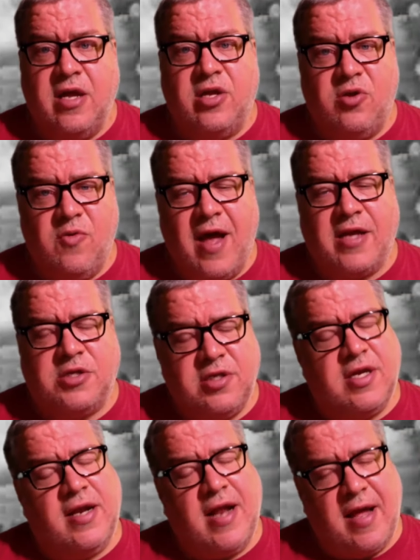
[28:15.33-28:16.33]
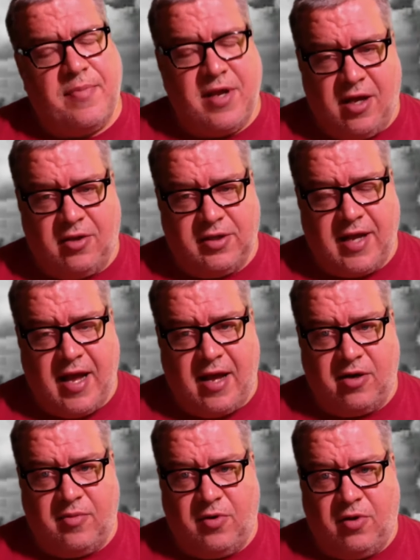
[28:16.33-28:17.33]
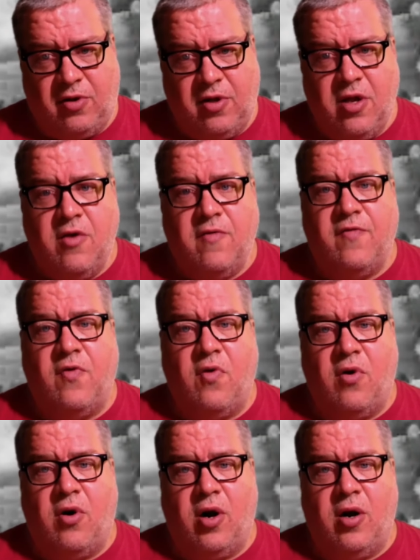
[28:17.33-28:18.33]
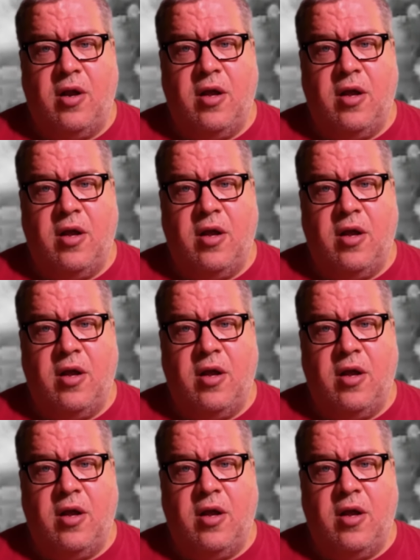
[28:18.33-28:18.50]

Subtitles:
you actually cannot be held accountable for